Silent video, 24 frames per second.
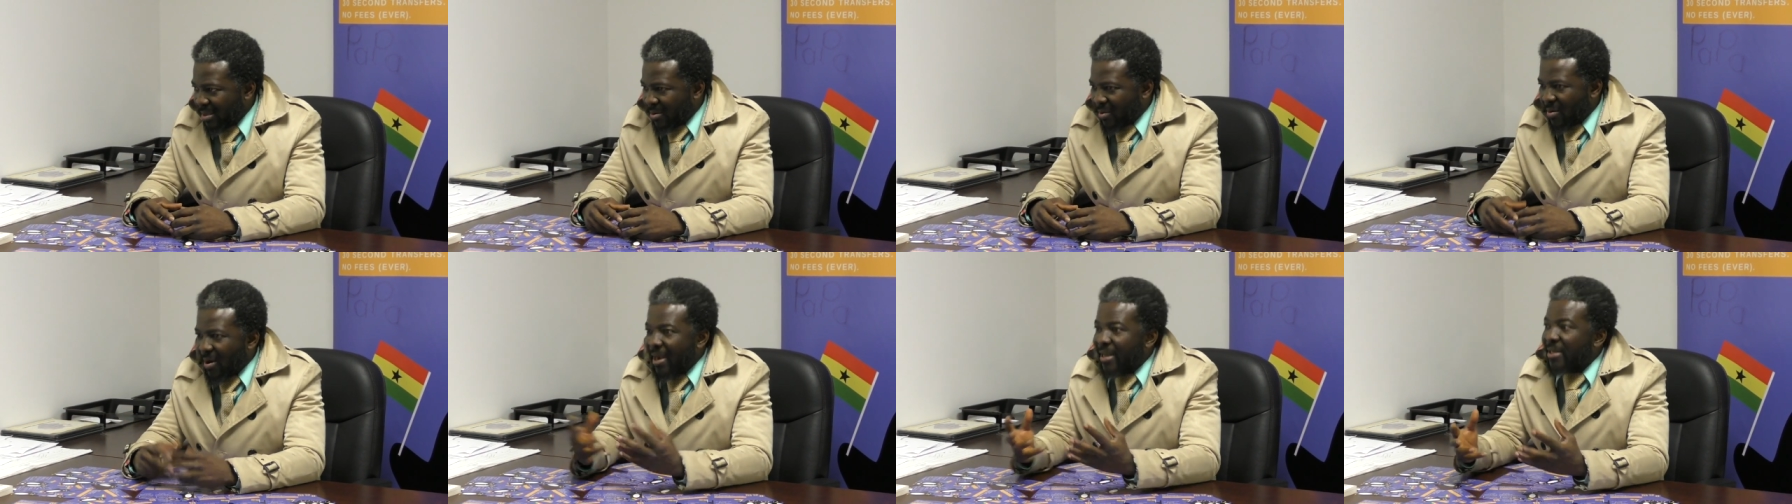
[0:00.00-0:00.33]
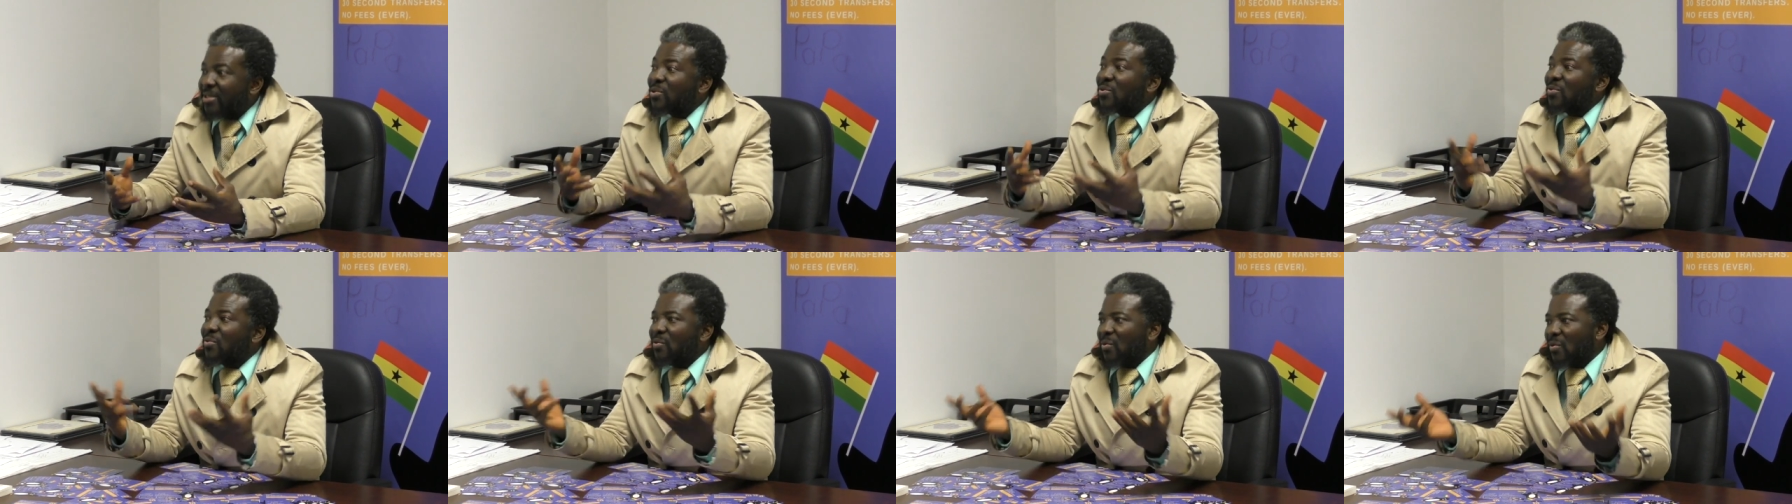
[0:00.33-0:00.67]
I
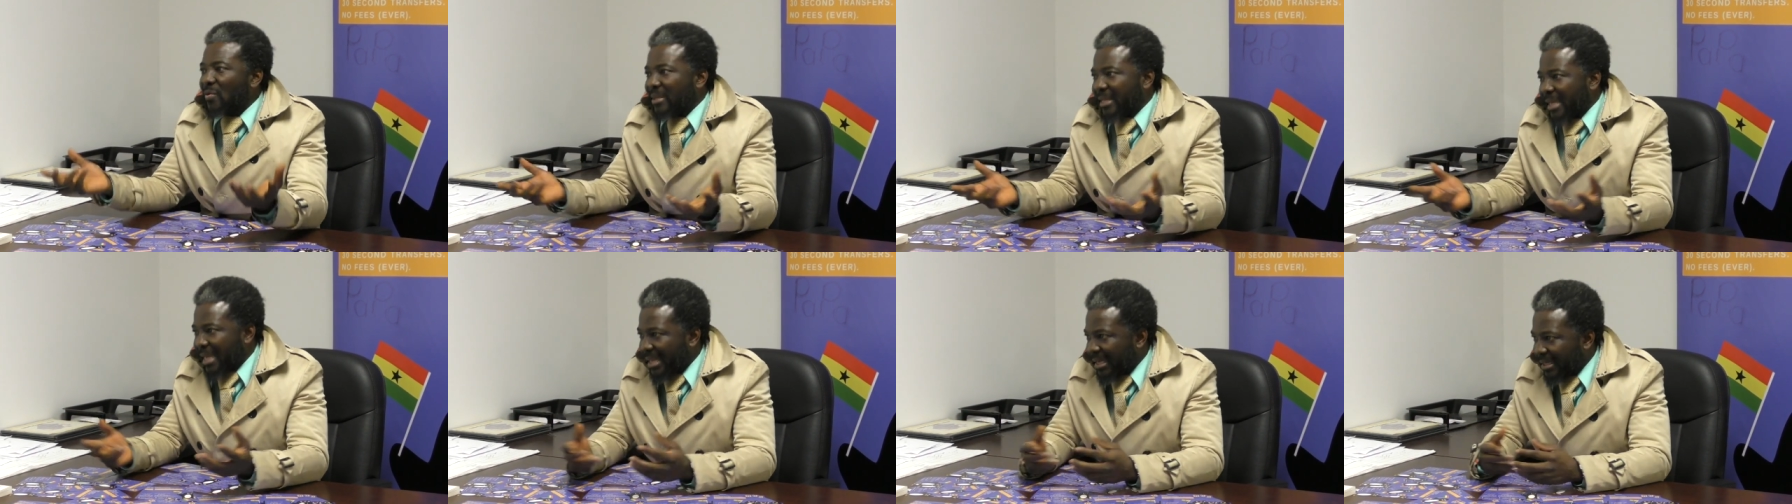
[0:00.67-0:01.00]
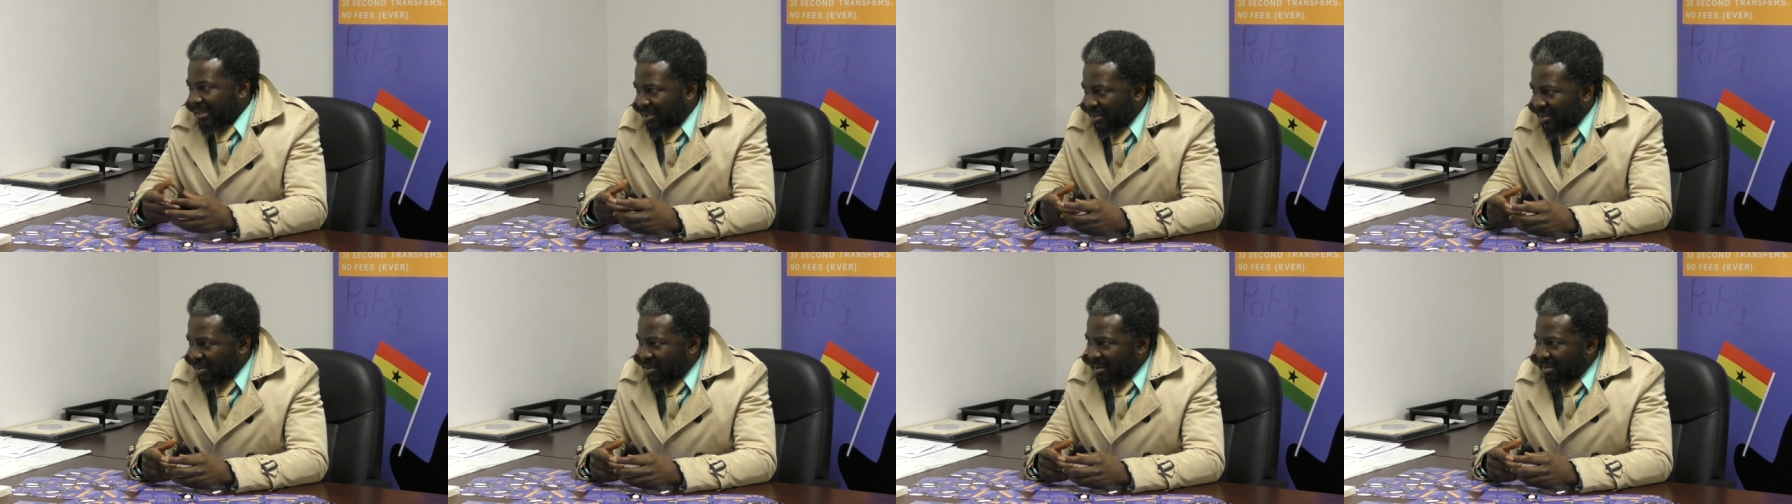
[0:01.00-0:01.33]
used to do
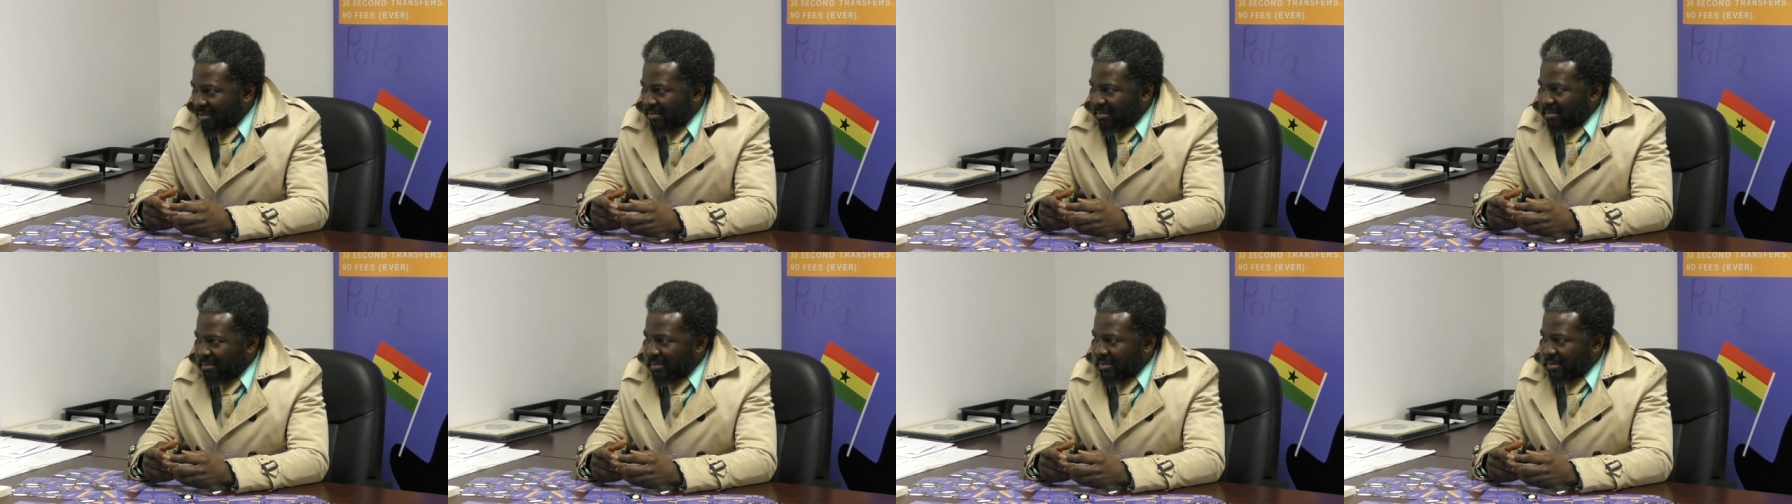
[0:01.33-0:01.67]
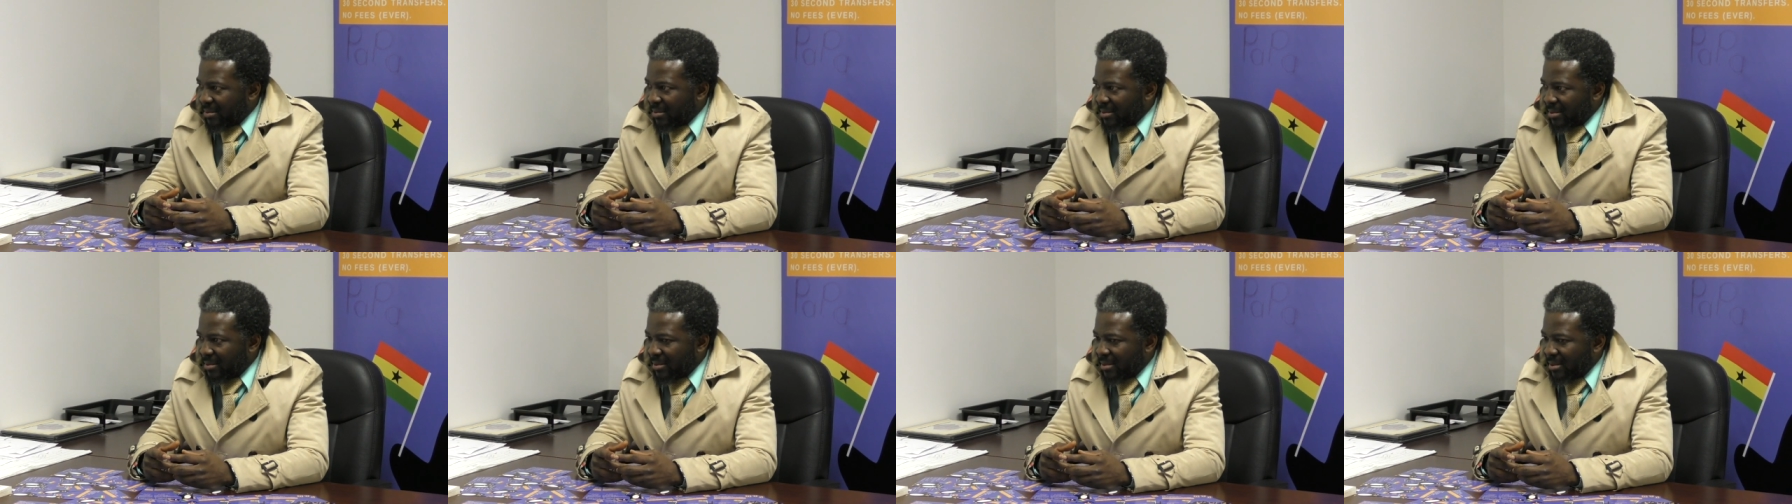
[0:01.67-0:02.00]
things,
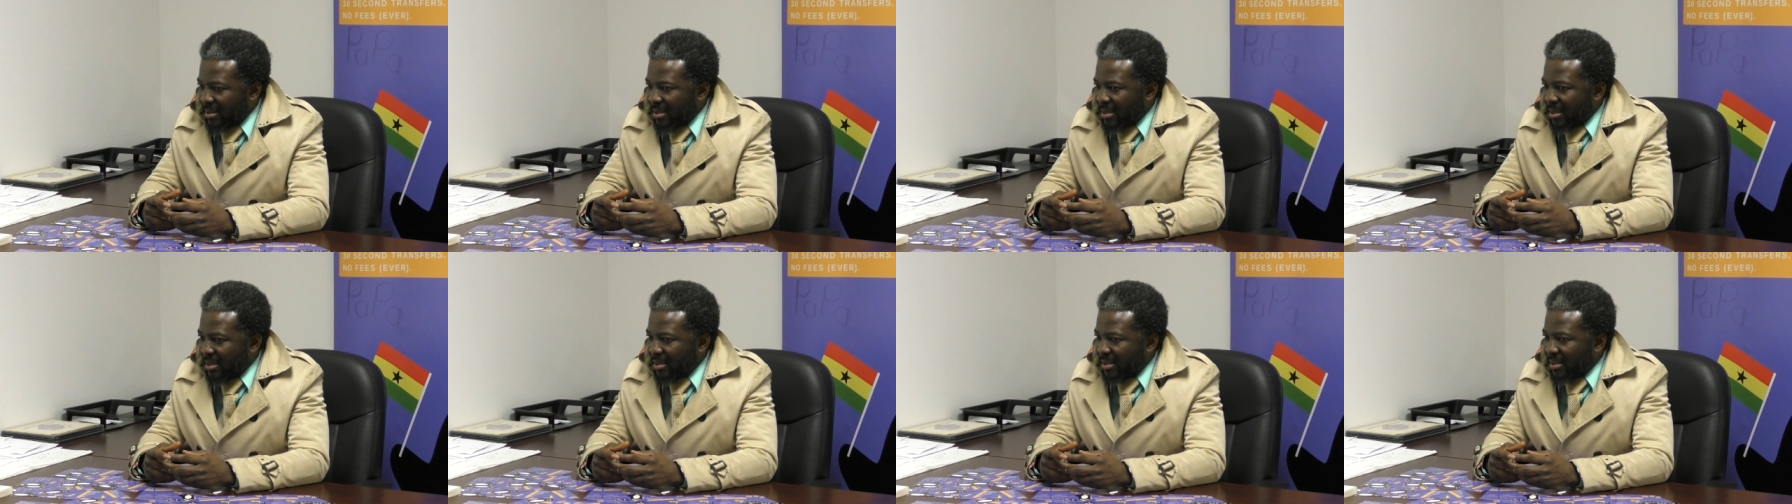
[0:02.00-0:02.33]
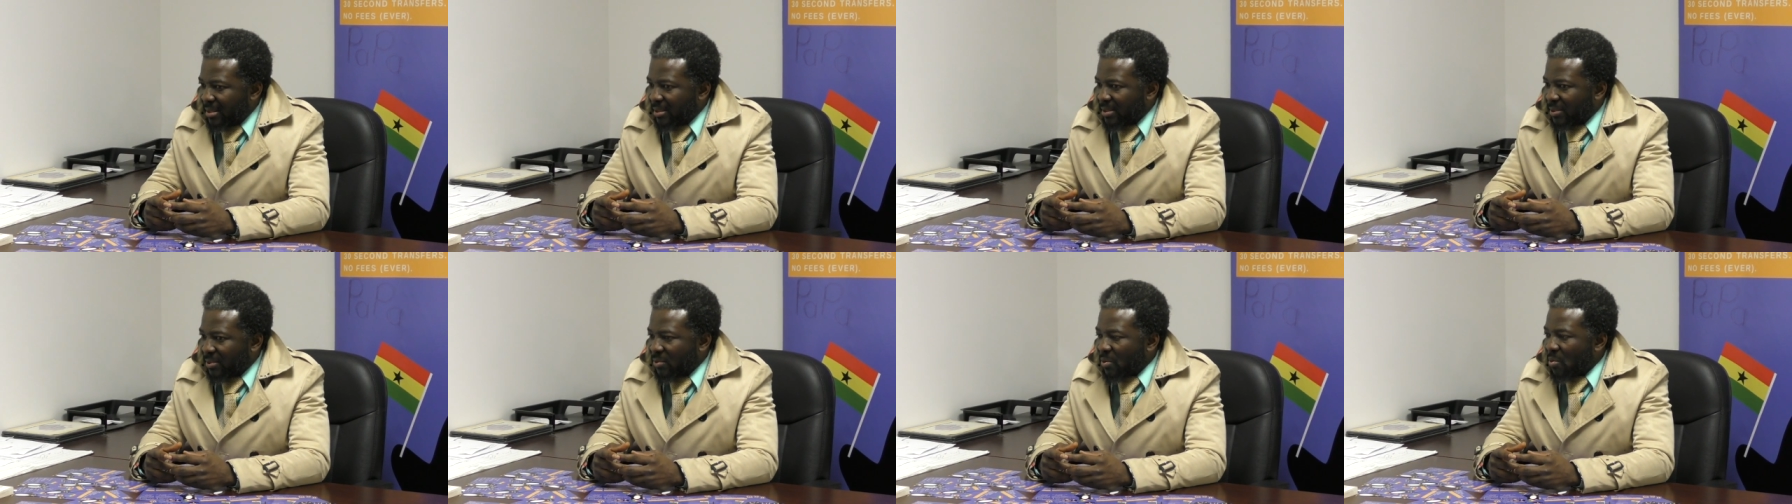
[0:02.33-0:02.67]

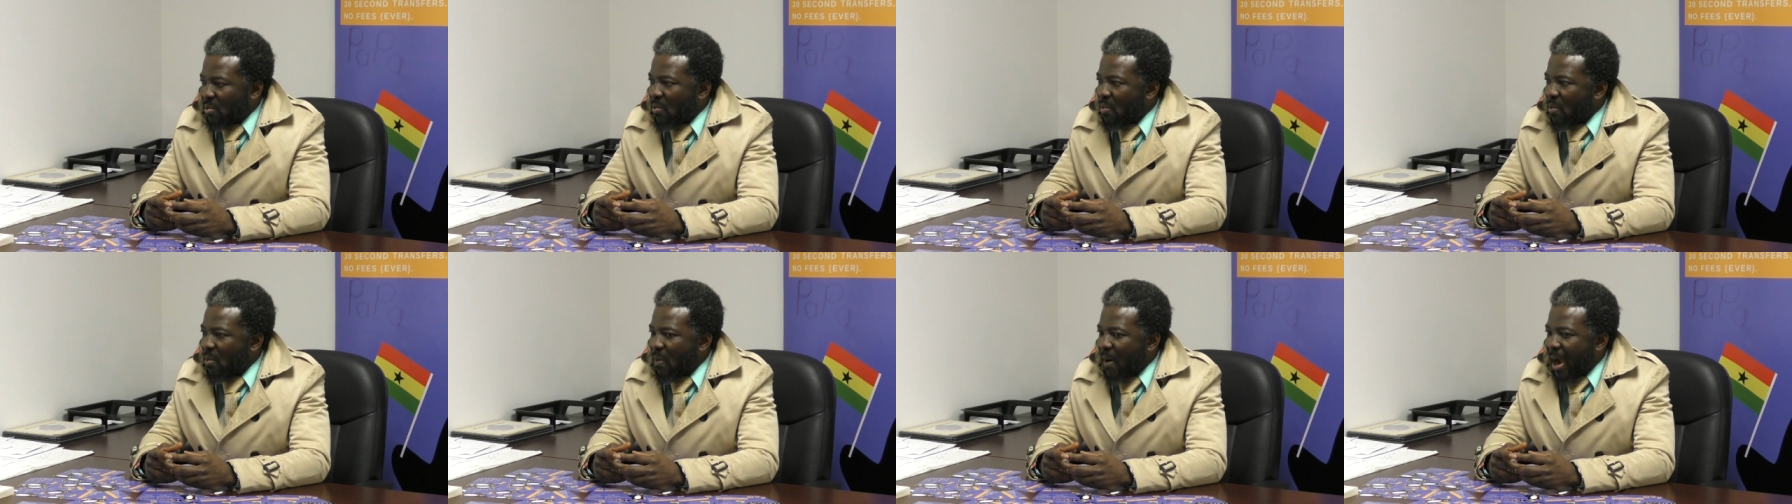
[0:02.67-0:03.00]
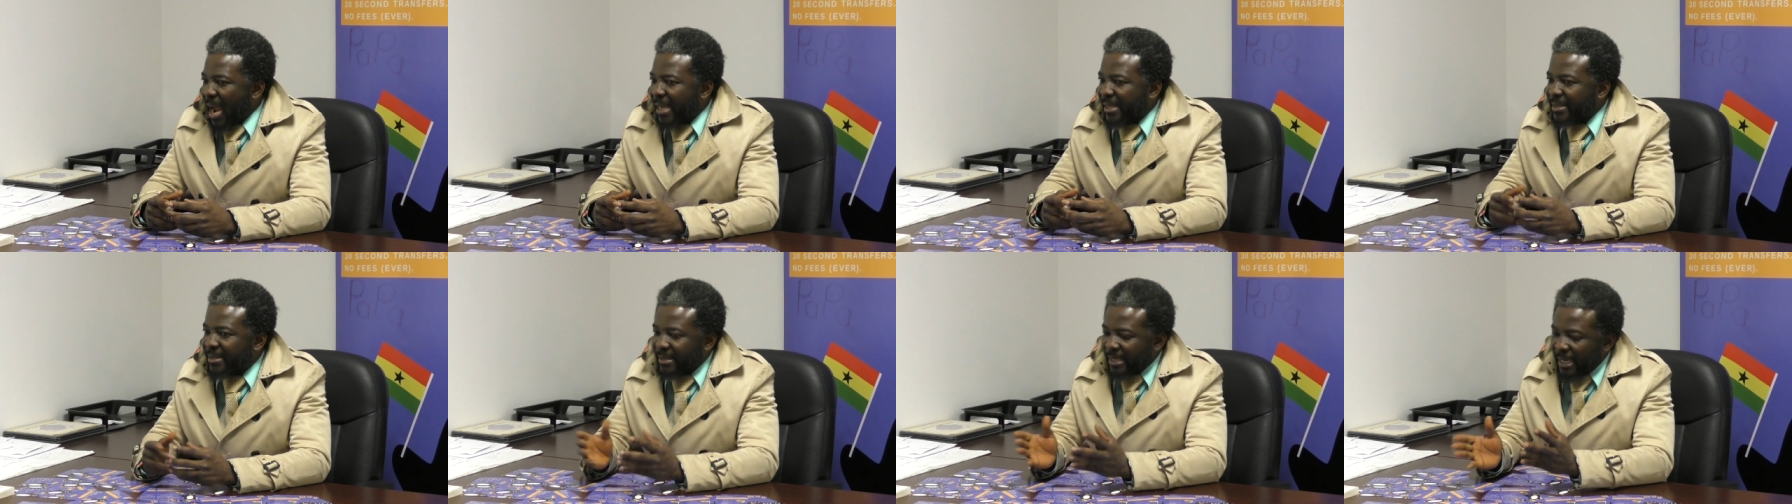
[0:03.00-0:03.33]
So
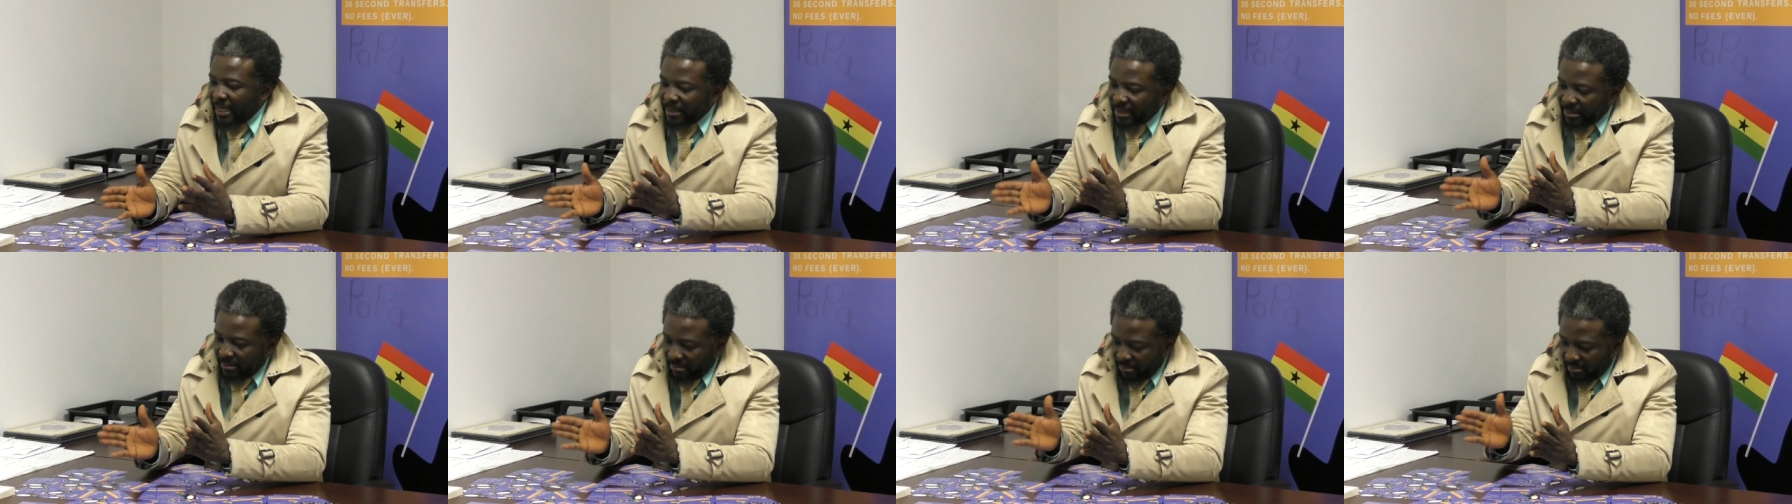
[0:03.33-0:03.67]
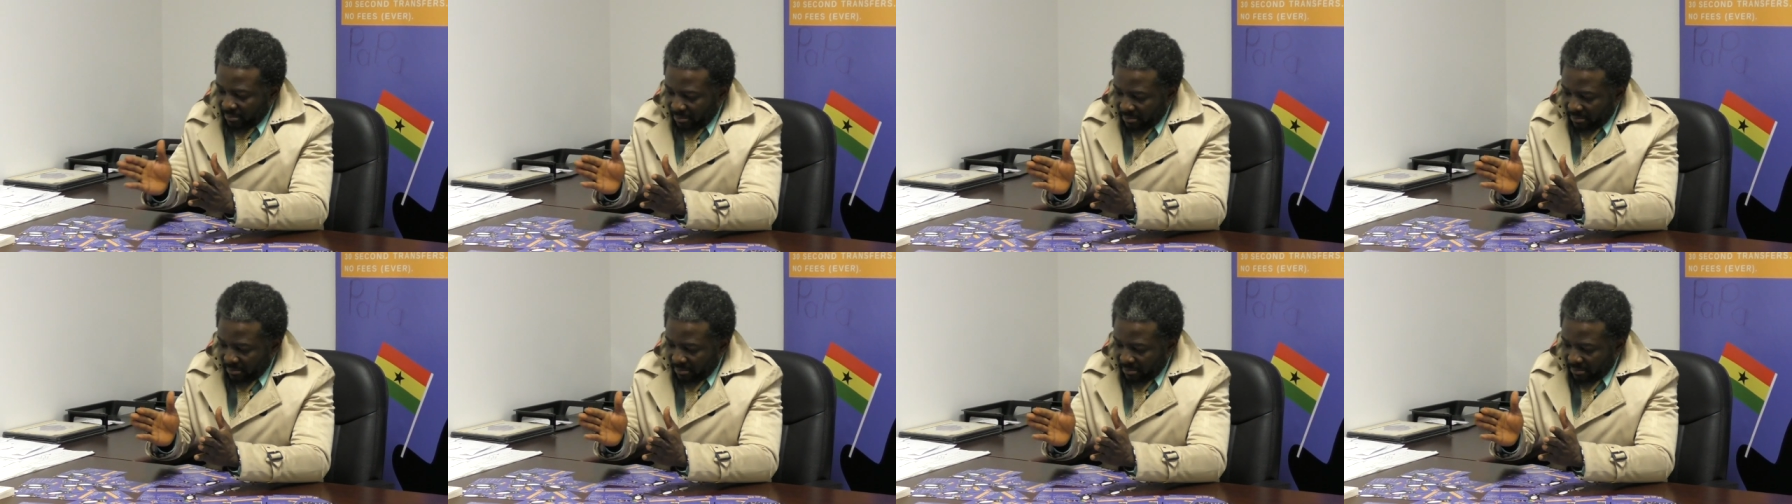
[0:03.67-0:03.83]
I start